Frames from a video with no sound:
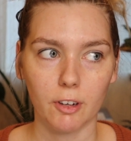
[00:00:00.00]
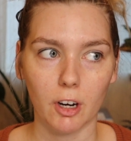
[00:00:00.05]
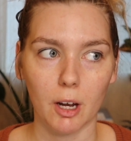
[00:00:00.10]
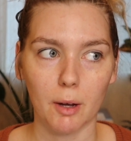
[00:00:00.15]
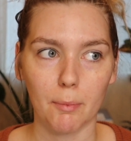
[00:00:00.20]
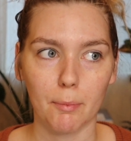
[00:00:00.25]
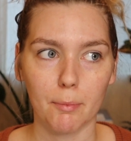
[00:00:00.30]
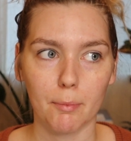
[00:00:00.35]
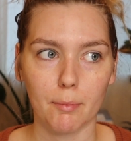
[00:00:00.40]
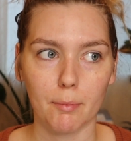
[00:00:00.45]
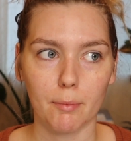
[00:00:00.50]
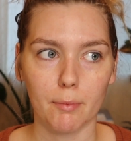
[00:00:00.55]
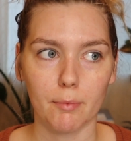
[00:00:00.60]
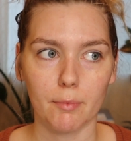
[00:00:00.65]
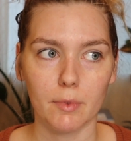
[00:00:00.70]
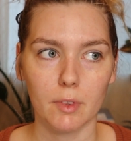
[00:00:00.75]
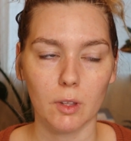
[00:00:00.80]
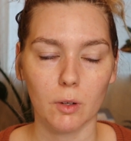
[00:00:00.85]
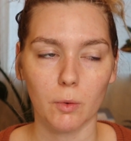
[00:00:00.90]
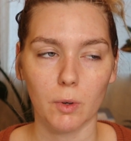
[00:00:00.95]
from
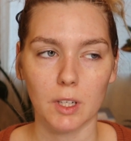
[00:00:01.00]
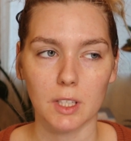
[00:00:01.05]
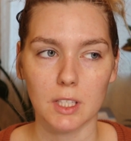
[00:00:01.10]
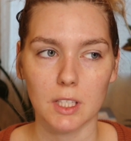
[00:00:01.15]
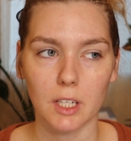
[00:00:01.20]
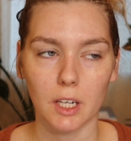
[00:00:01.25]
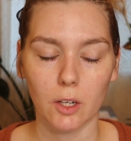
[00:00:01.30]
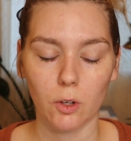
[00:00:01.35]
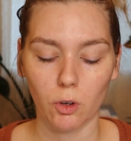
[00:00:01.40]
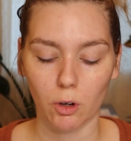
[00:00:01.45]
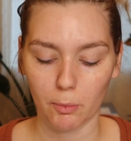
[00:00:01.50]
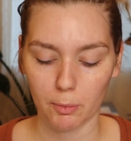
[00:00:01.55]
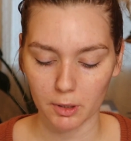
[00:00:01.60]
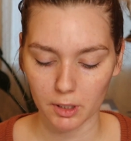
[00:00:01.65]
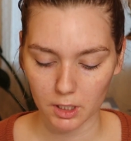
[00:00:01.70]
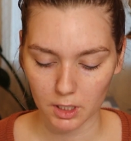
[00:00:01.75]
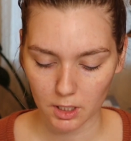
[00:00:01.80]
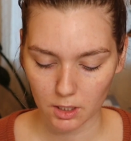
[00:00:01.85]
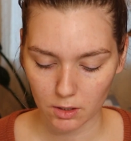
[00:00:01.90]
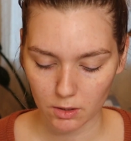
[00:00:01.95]
the ones that I
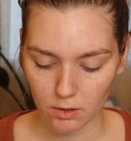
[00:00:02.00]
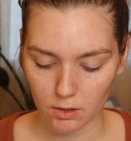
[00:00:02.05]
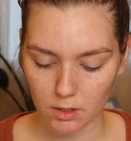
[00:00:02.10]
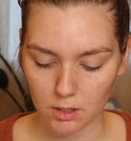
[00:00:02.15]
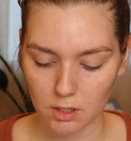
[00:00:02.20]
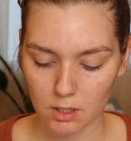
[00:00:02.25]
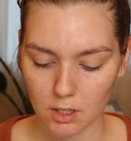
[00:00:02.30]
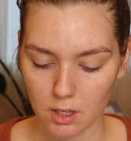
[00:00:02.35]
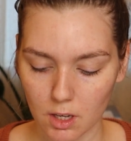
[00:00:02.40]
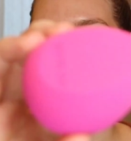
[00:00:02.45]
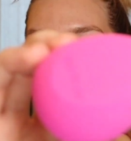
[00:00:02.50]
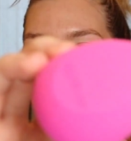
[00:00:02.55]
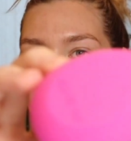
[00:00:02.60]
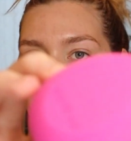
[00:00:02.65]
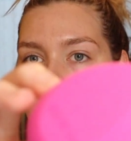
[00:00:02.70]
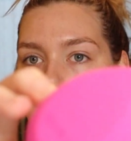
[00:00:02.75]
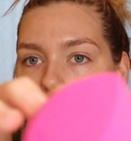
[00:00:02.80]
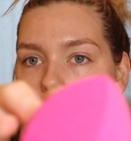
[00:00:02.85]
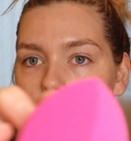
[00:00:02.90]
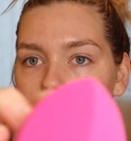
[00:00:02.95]
normally use. I'm
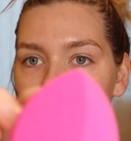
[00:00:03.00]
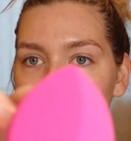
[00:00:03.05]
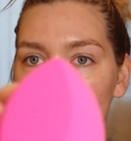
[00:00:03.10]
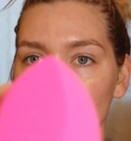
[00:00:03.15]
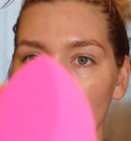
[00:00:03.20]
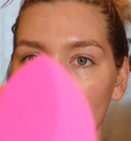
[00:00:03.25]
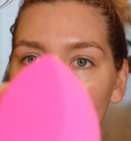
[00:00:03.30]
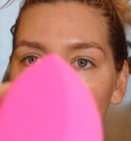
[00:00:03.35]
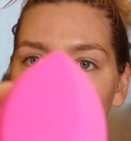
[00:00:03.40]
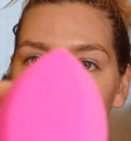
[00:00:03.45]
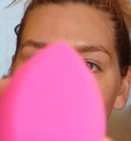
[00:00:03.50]
excited to try